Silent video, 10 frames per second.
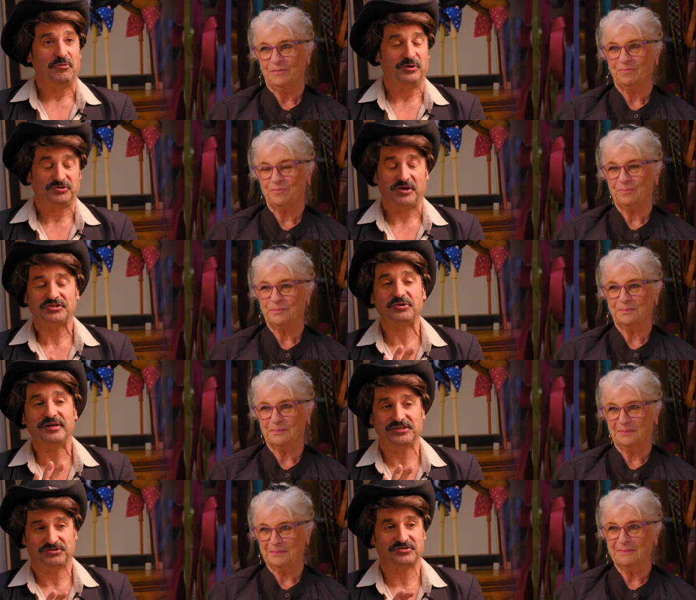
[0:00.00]
Speaker 1: What's
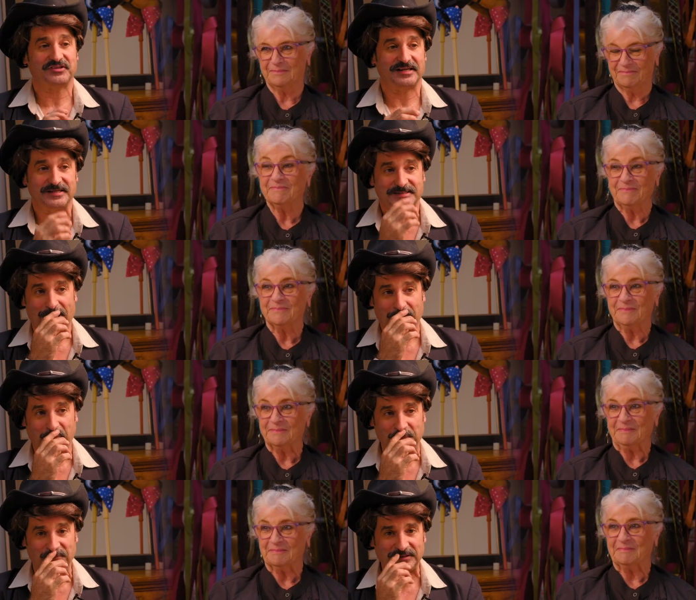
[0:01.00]
also interesting is
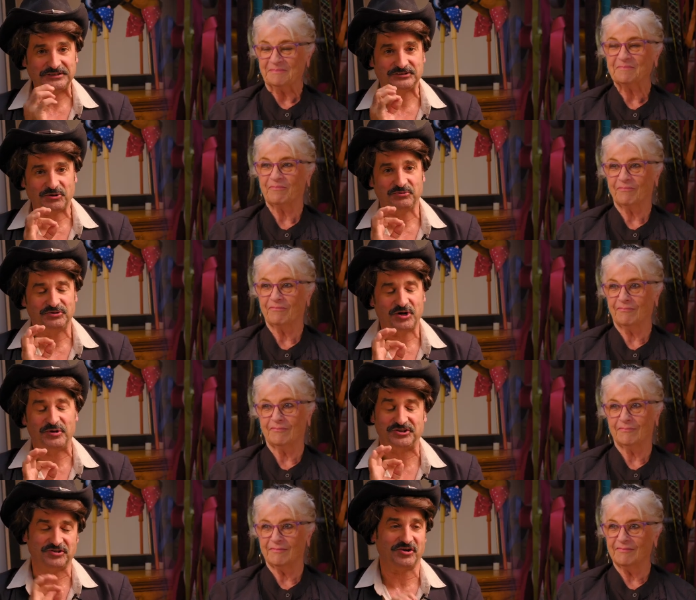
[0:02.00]
that we really don't
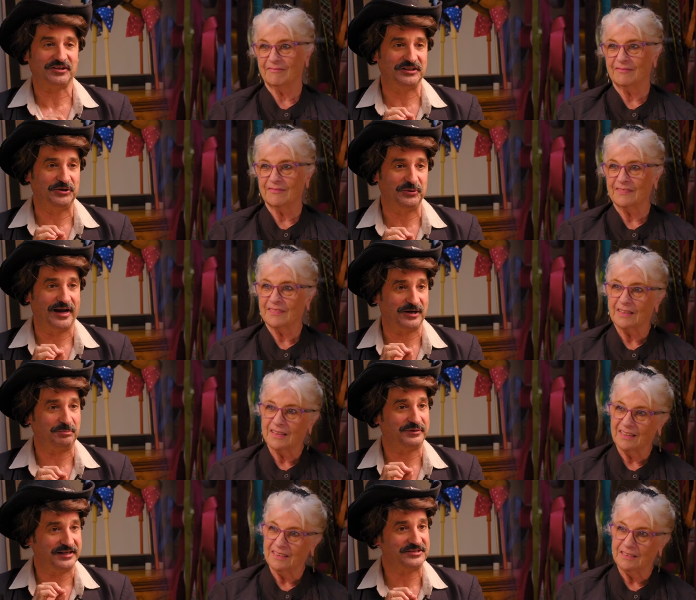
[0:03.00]
know historically who
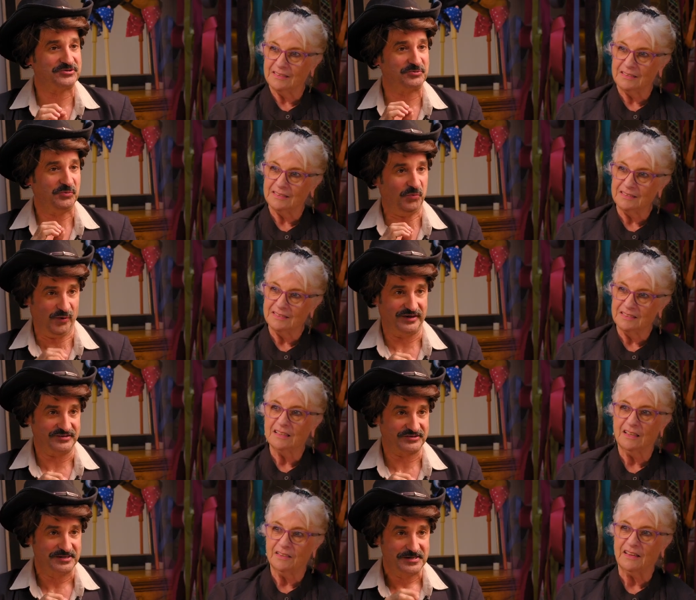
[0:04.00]
Etta Place
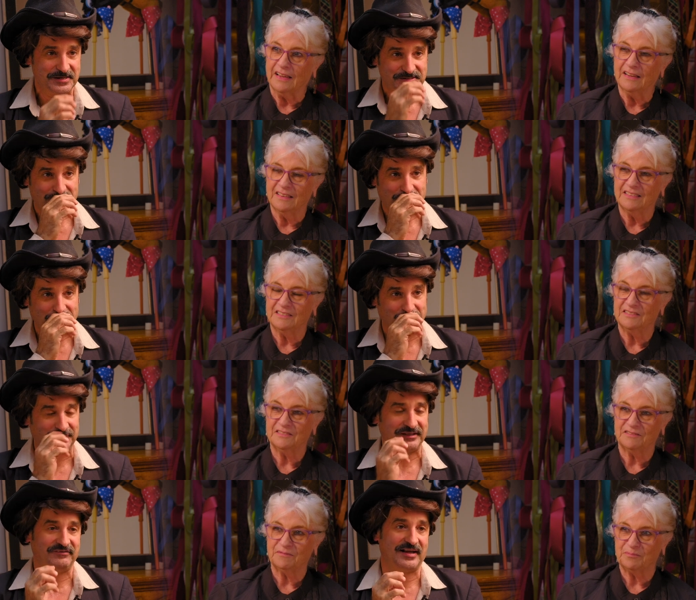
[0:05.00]
was. Okay. Some people
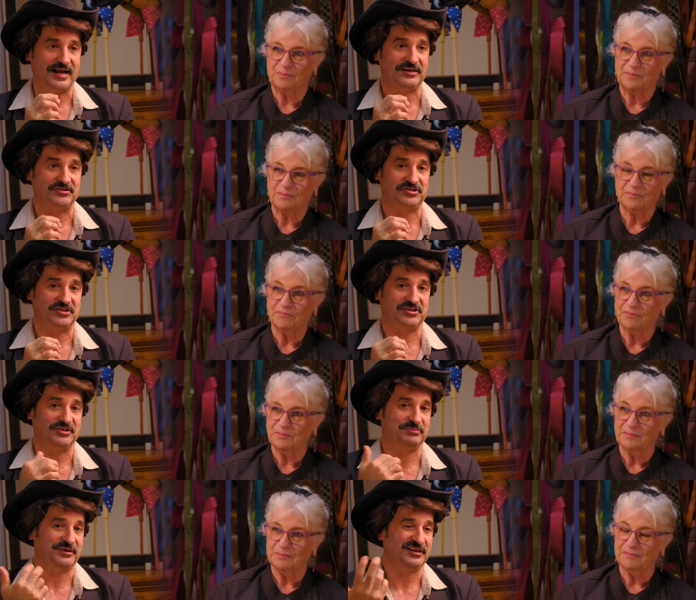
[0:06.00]
believe that she
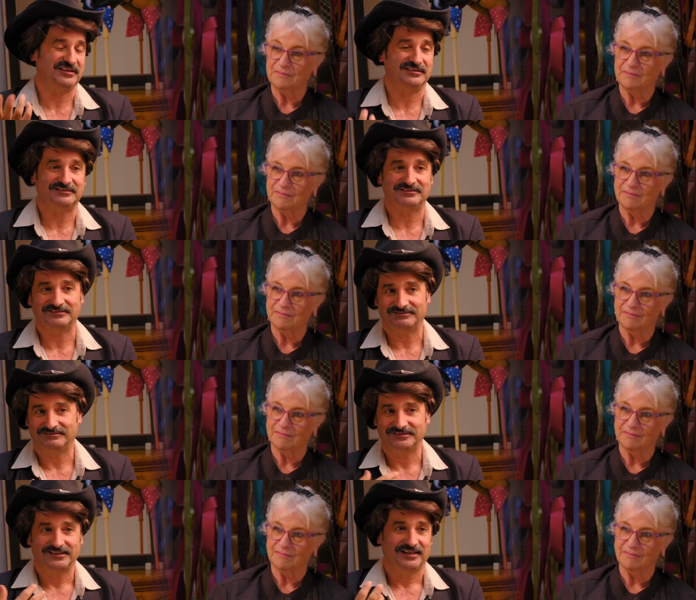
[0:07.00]
could have
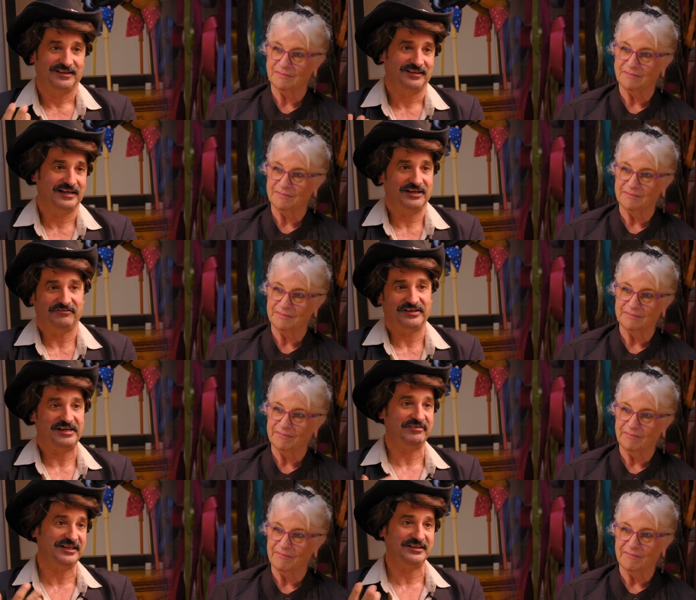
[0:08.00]
been a lady of the
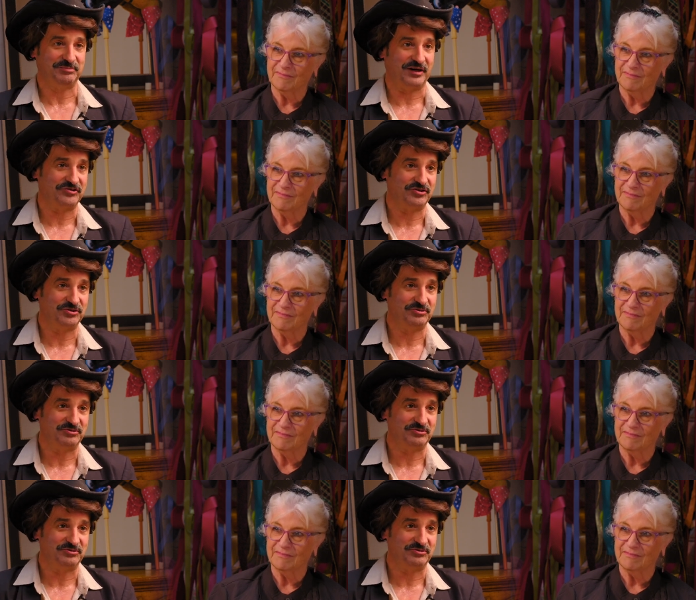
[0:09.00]
evening, a prostitute.